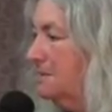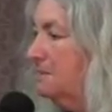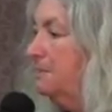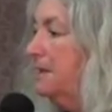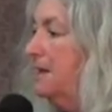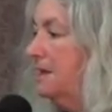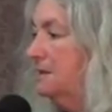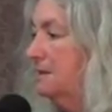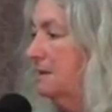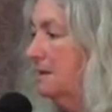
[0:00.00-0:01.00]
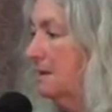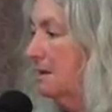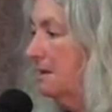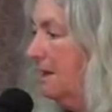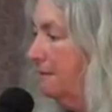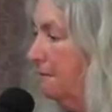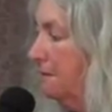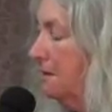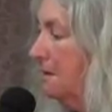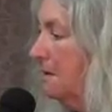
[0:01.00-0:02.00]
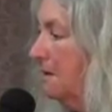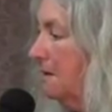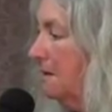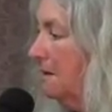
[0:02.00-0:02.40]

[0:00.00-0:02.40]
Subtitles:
split, that fear,